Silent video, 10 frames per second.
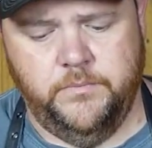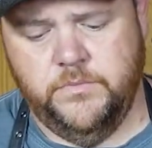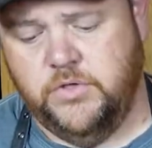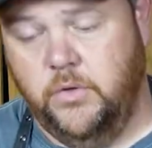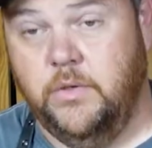
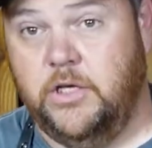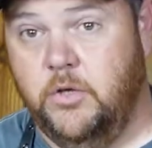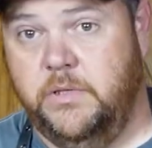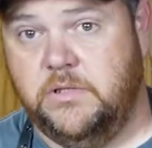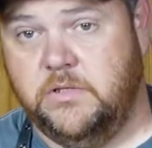So it
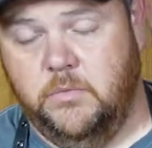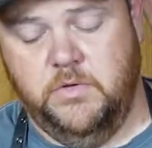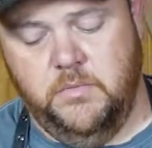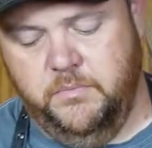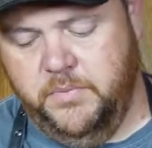could be something
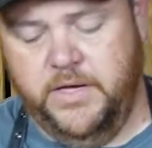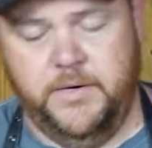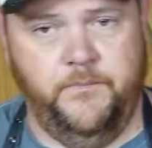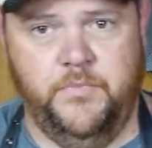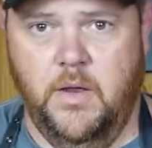other,
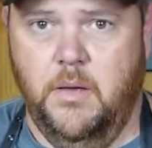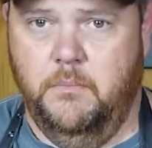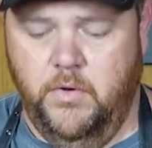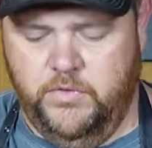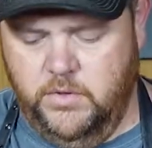but
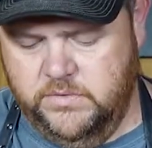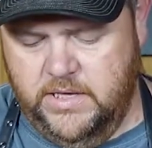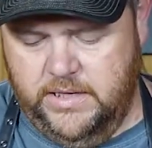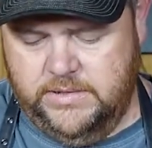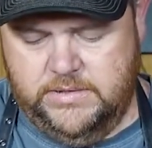both of them's
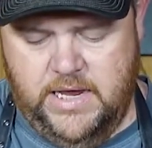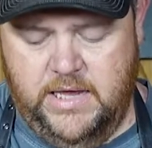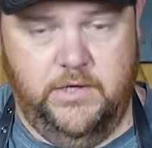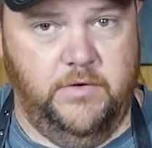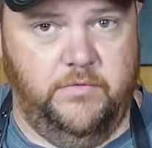got
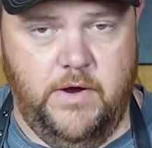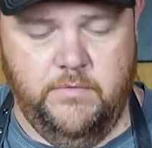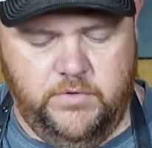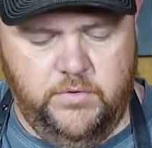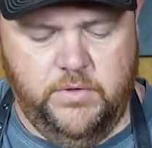dang good flavor
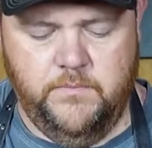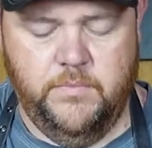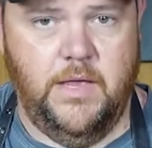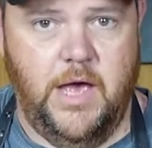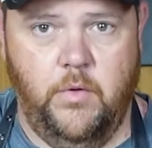to it.
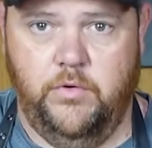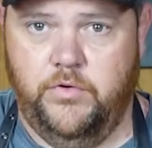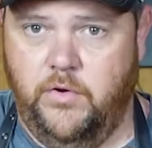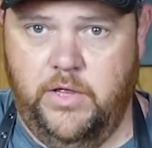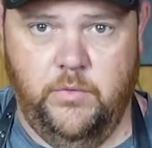I wouldn't
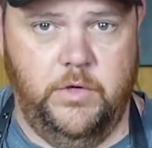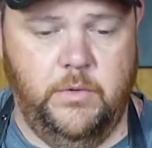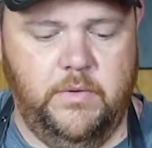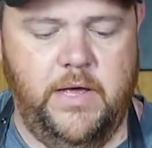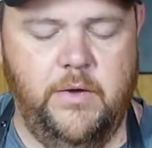turn either one of
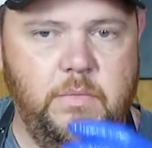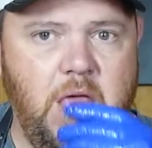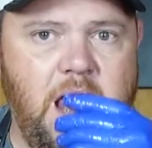them down.